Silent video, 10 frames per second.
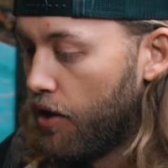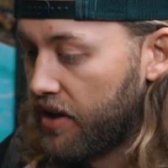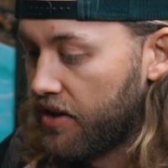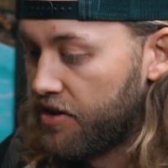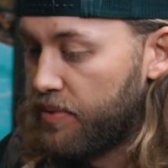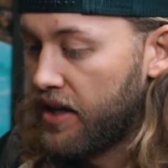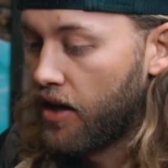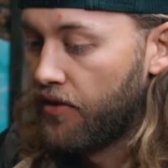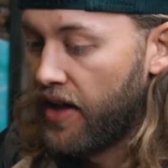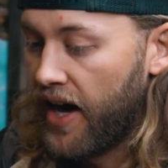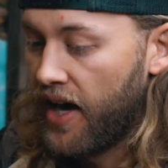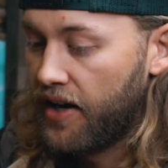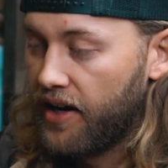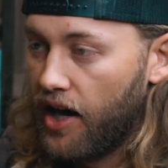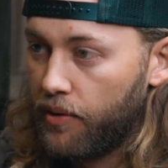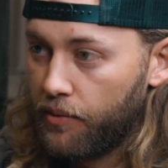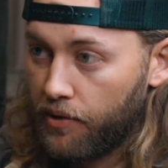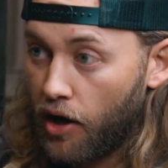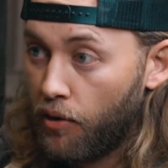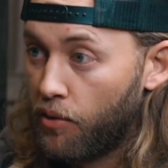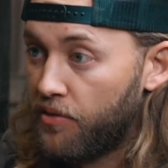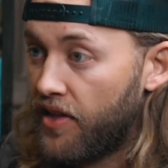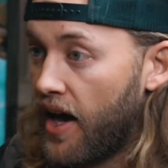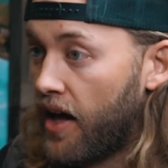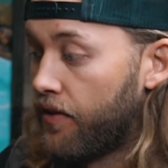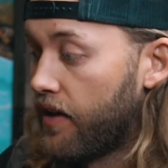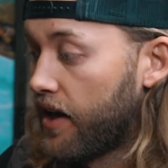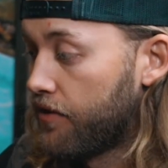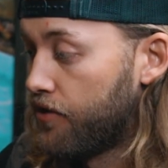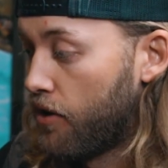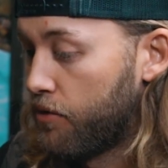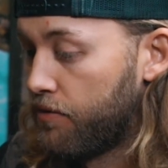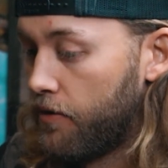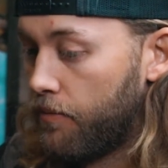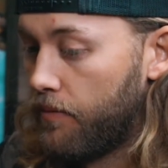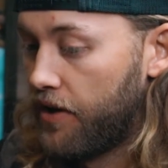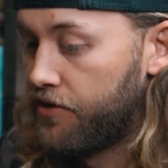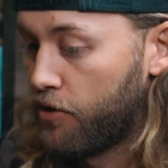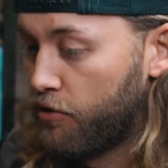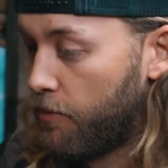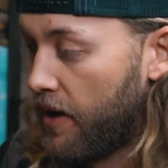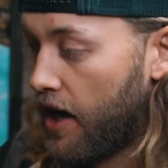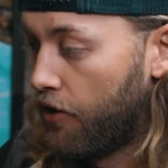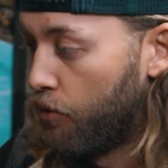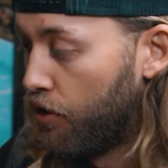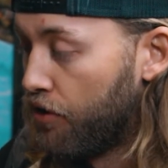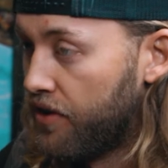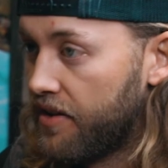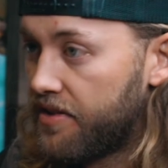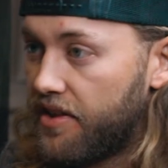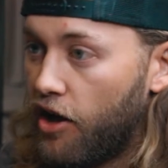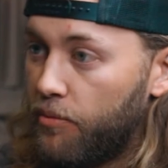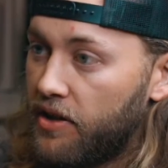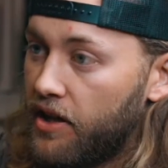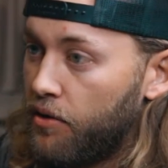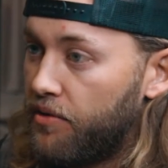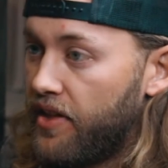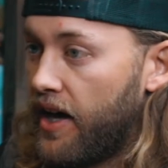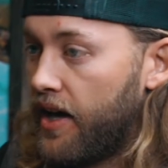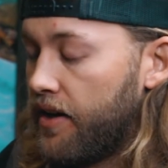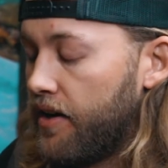We could speak on that and how we recovered with that, and I talked with them how the wilderness helped me heal with that.